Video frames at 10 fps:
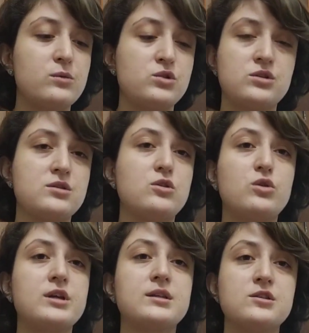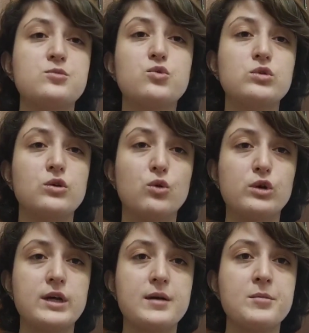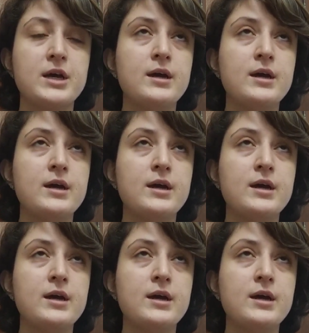I was just looking at the spoon the whole time.